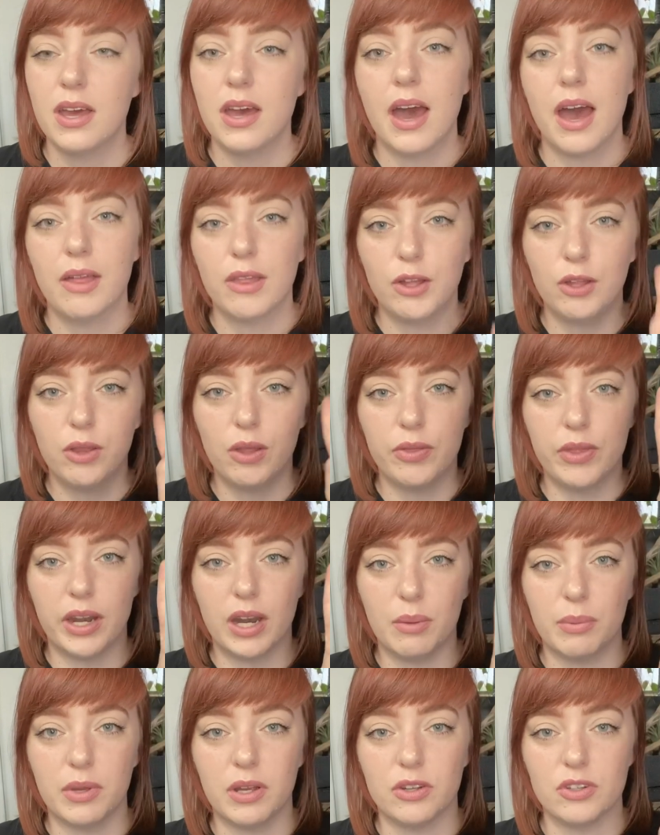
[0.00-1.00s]
I'll include that
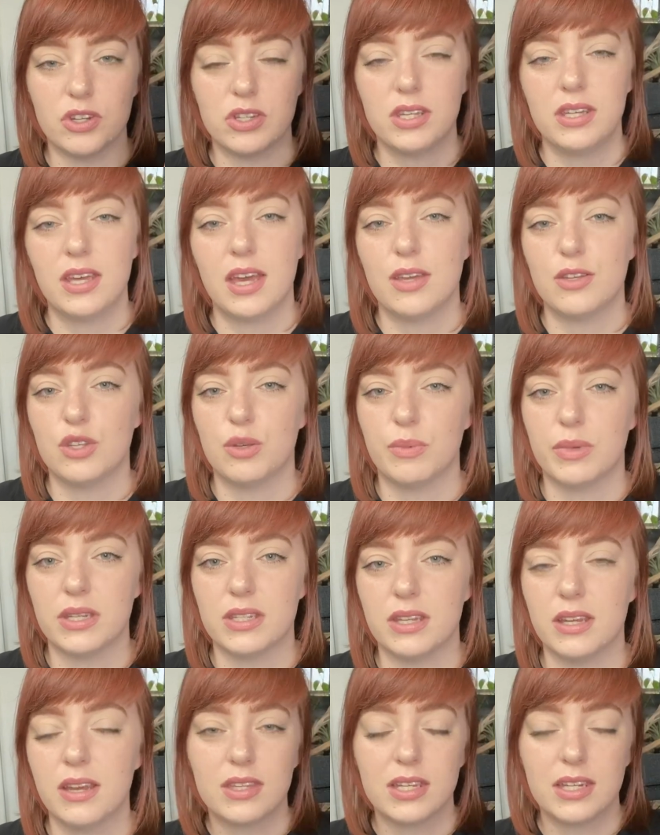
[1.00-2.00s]
up here just in case you missed it.